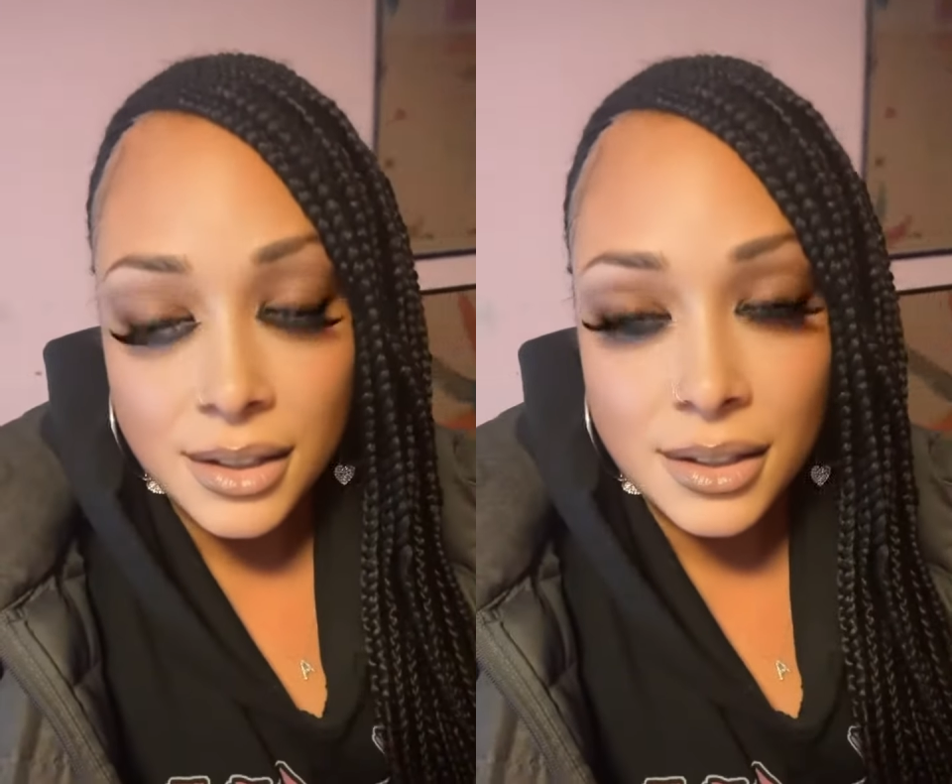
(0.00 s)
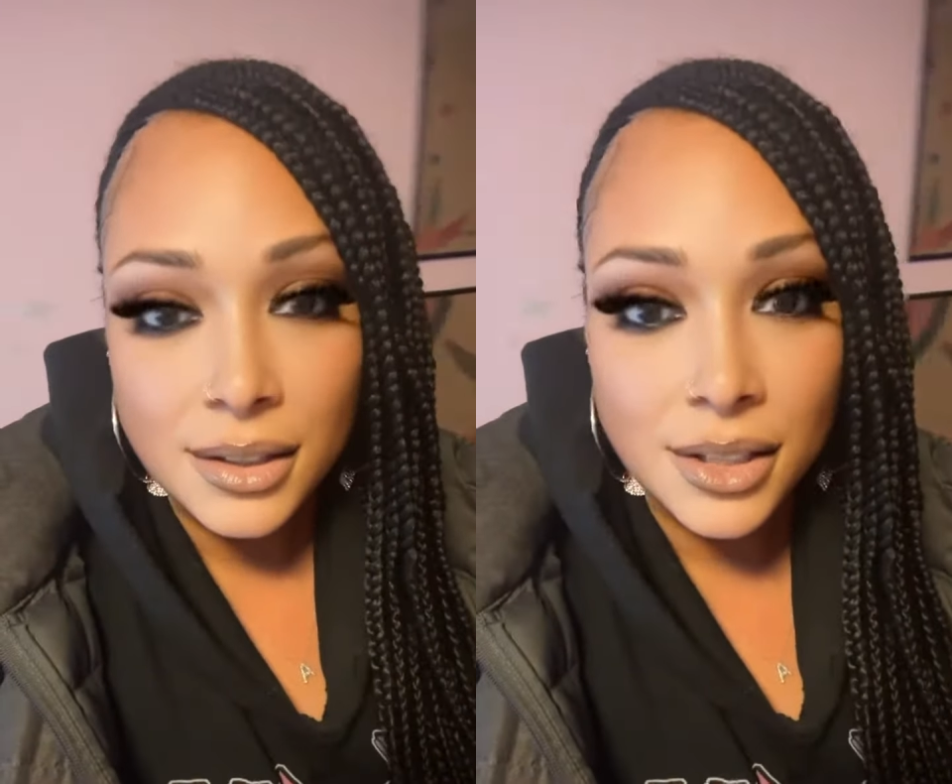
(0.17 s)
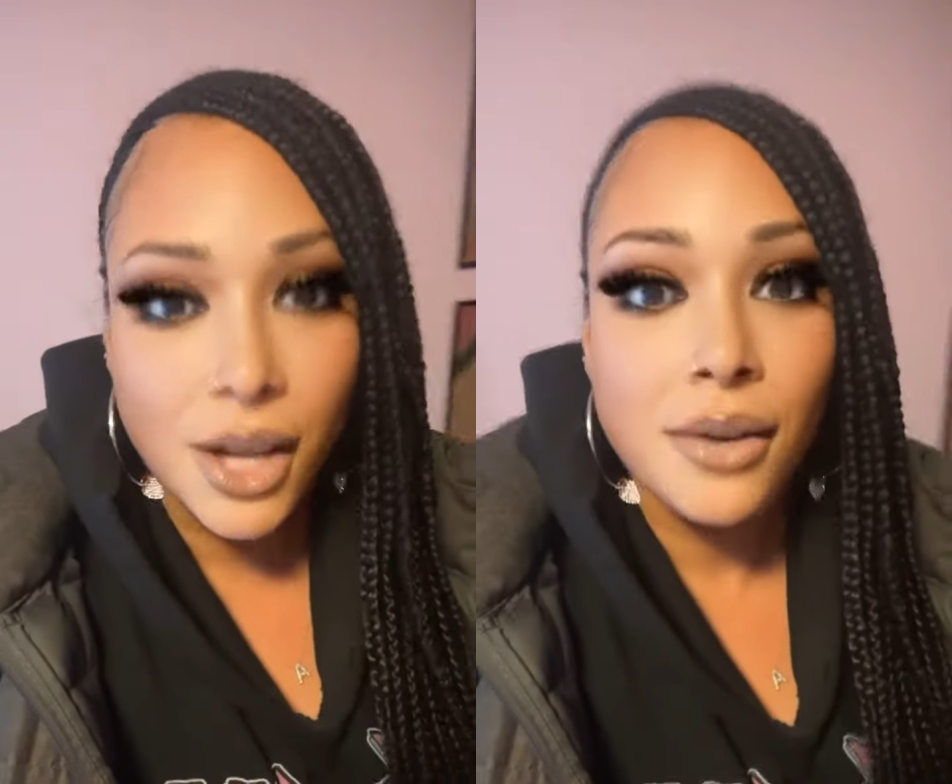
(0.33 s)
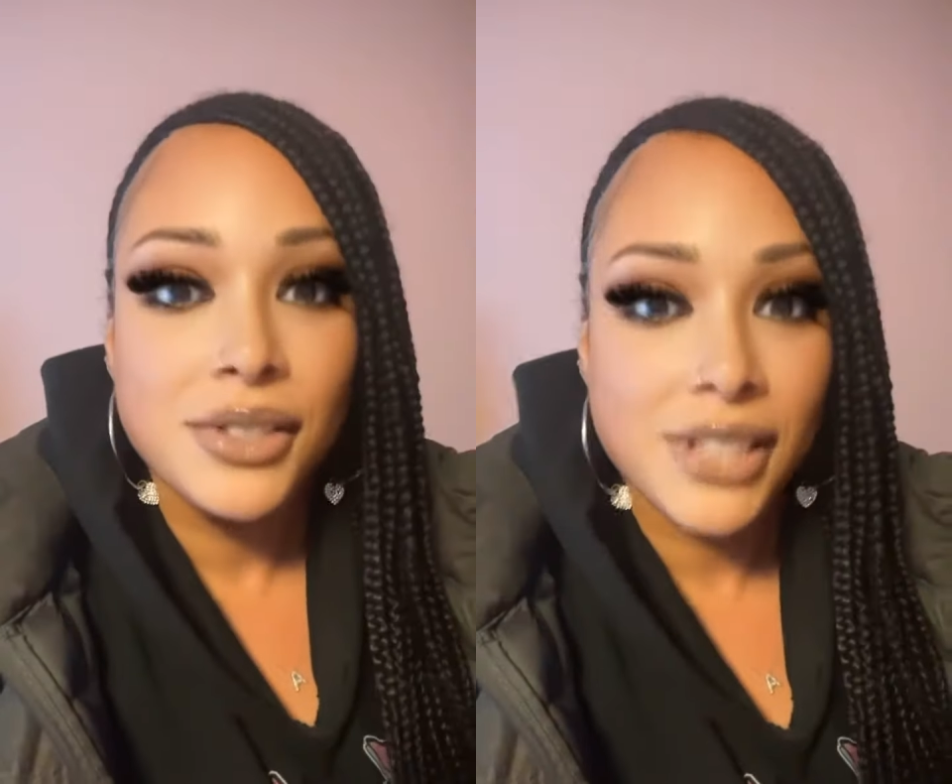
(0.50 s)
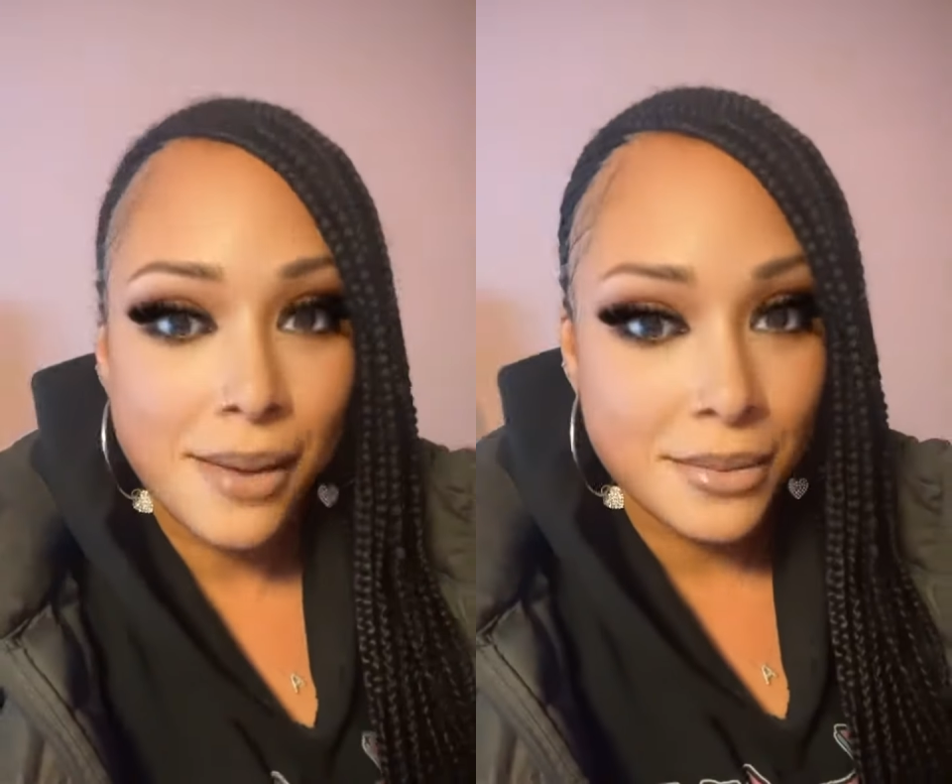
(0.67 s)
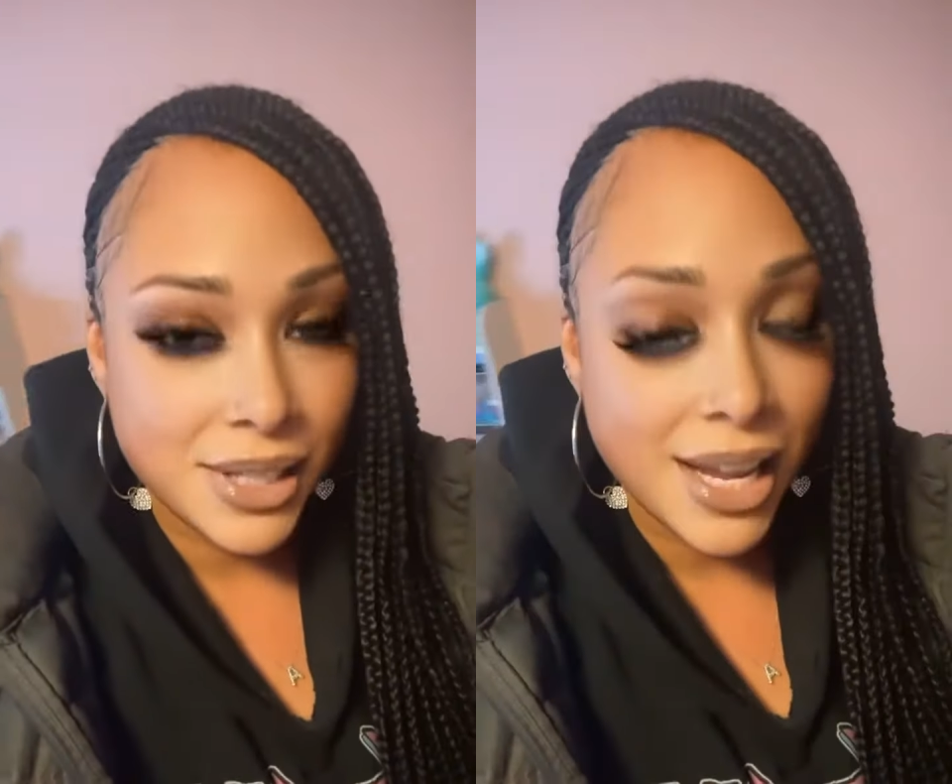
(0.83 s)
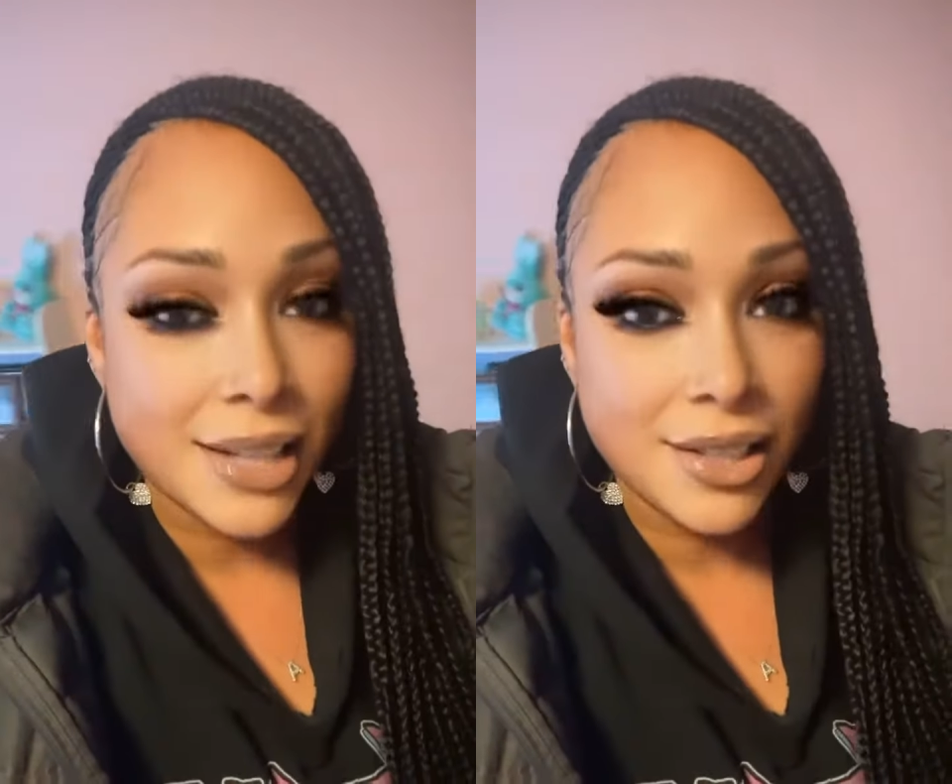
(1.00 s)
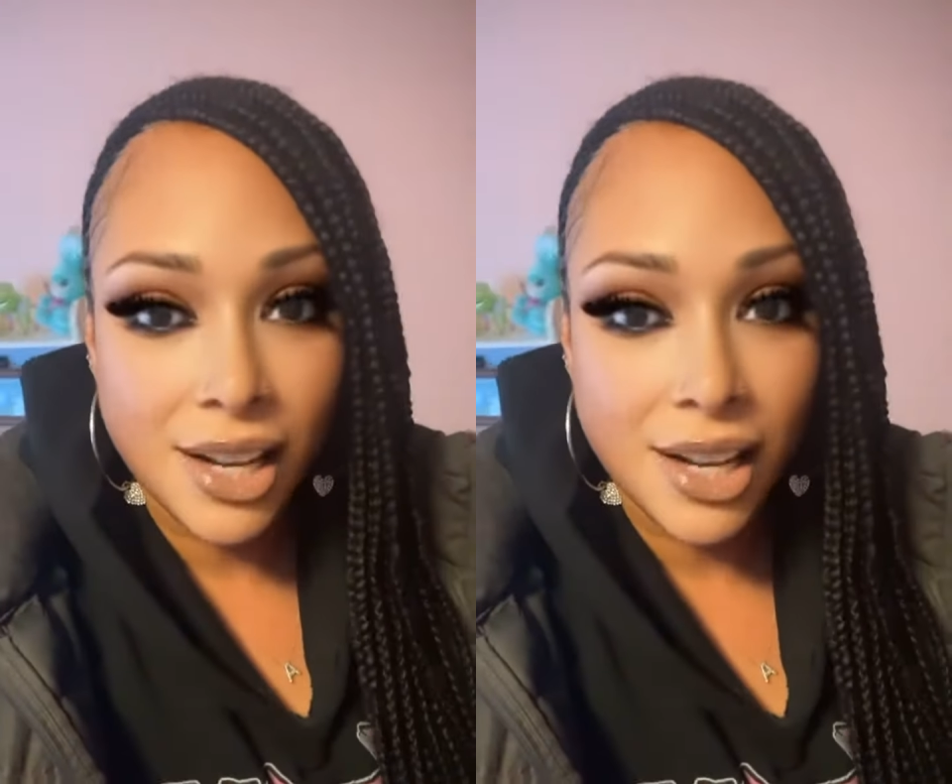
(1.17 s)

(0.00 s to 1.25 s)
self-sabotage